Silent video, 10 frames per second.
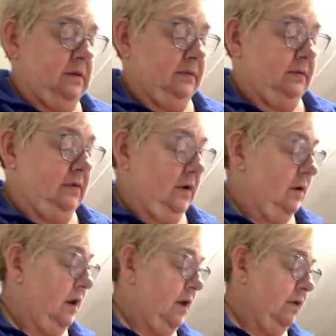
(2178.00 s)
it's good
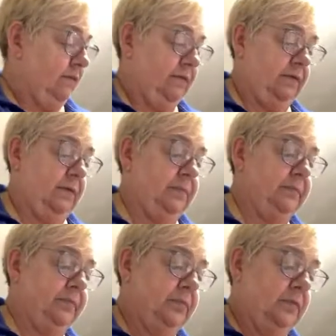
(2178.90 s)
enough.
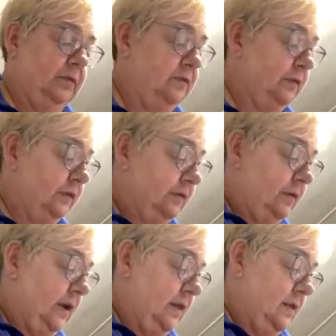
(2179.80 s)
Just
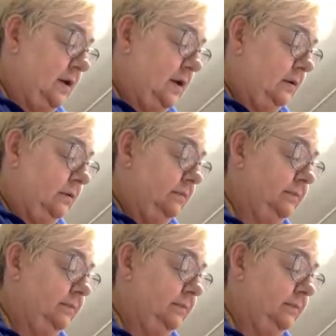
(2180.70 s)
like that.